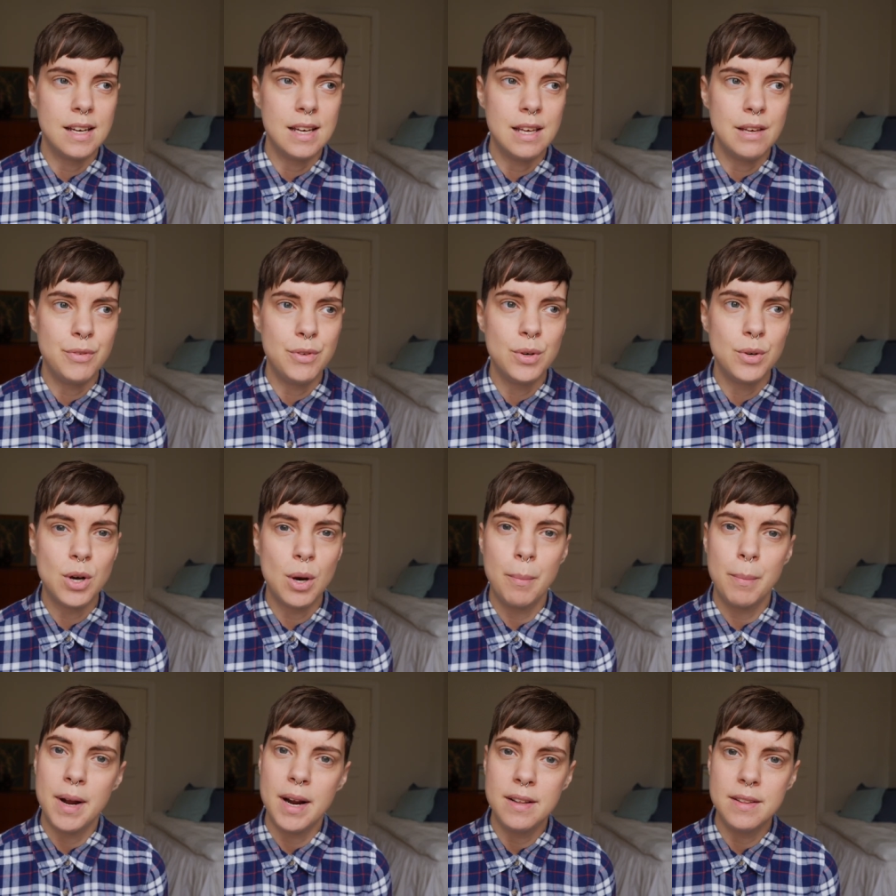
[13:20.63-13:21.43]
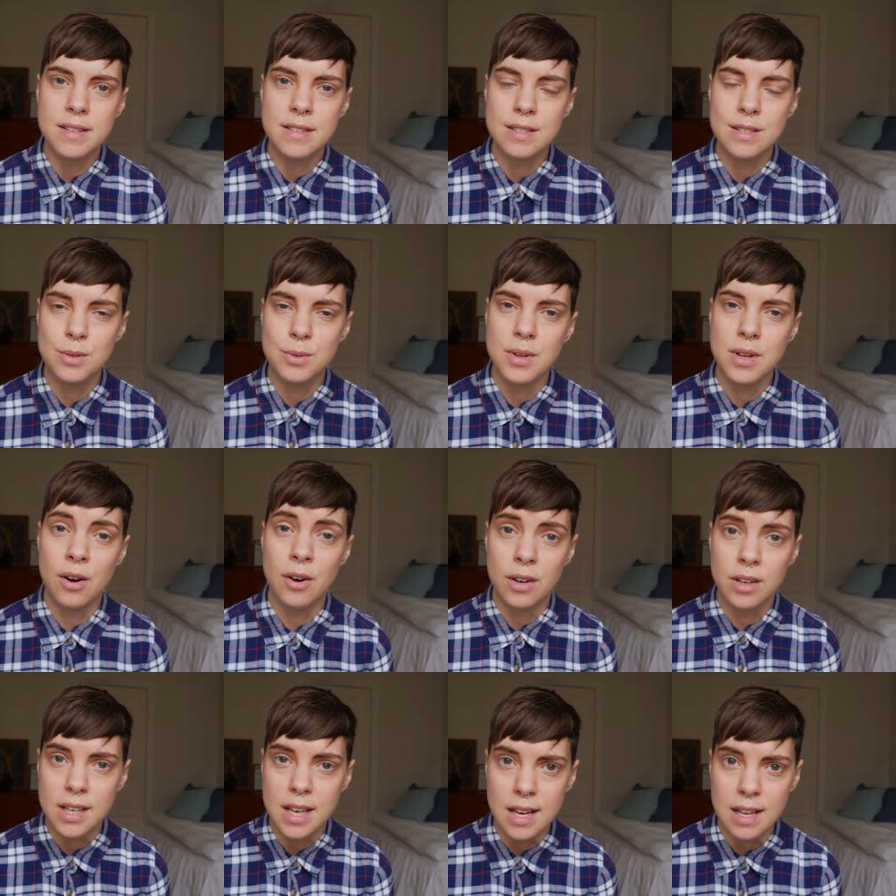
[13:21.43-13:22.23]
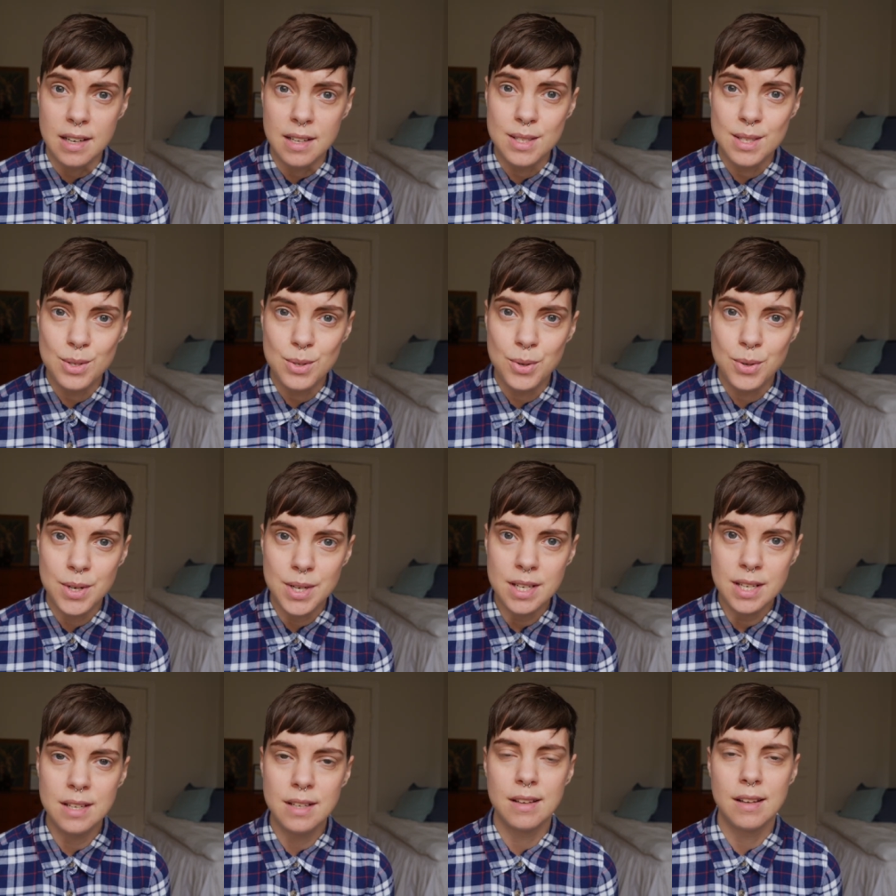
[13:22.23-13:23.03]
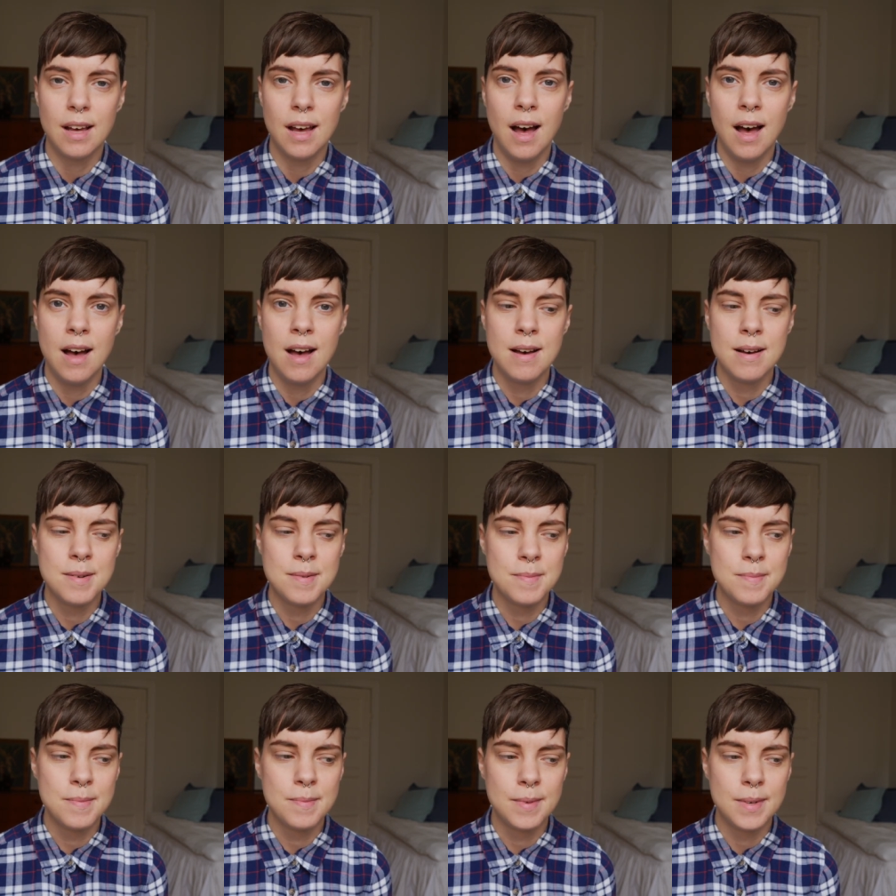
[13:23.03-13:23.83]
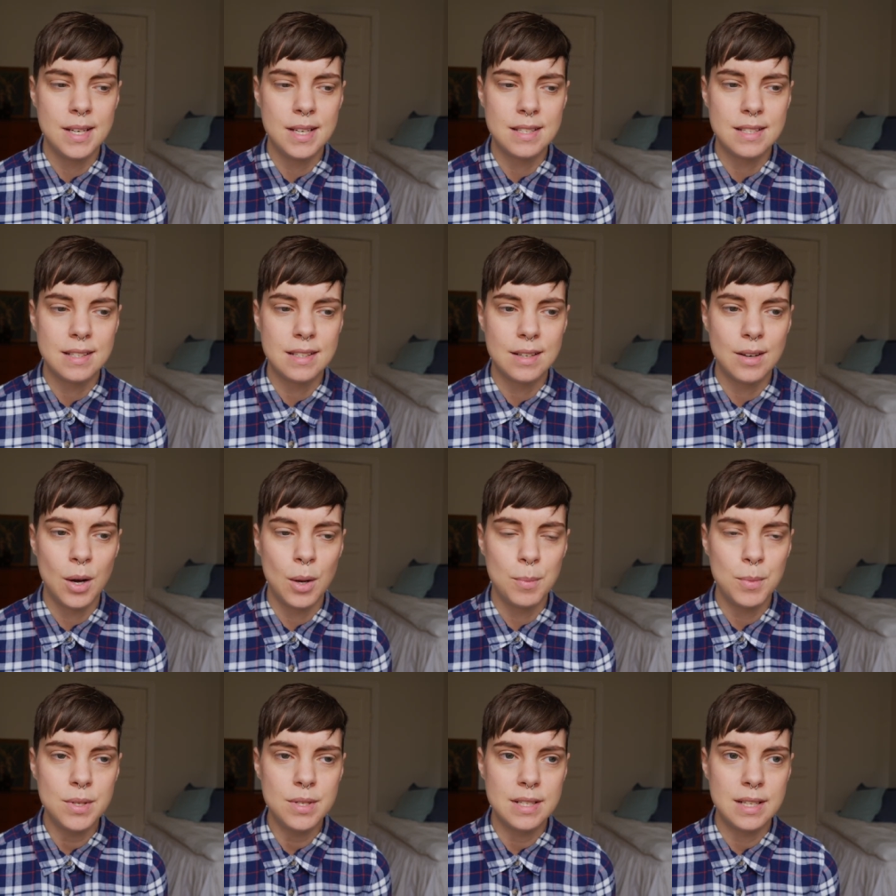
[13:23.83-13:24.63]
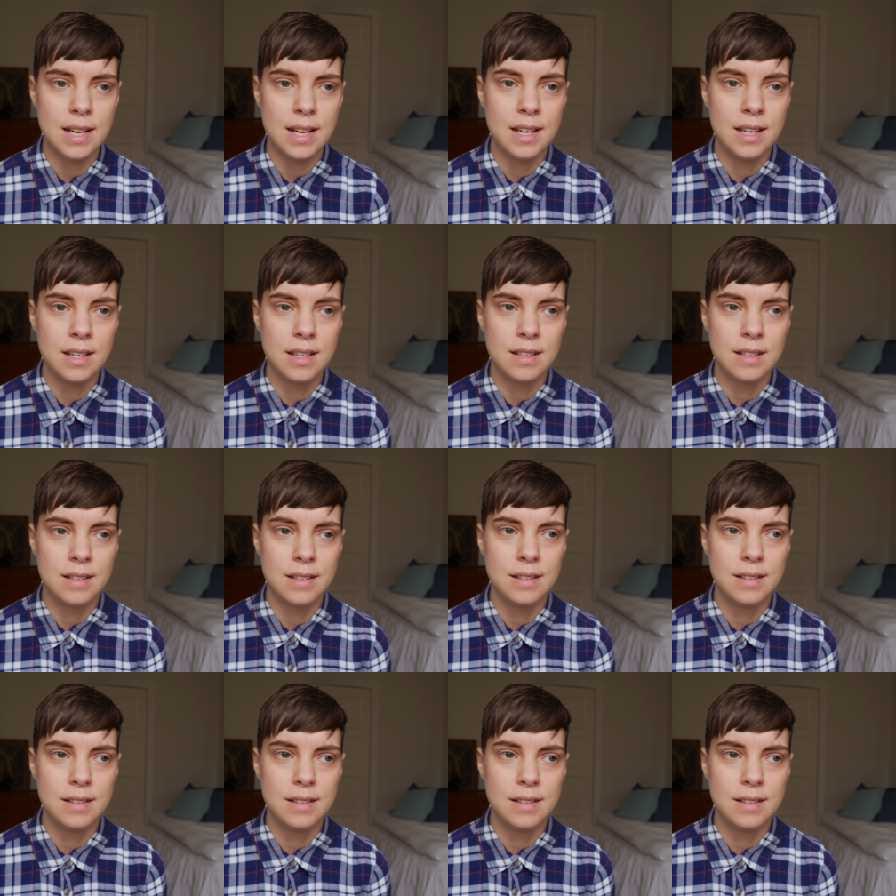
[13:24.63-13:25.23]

if you compare this to the R. Kelly story, um, it's almost like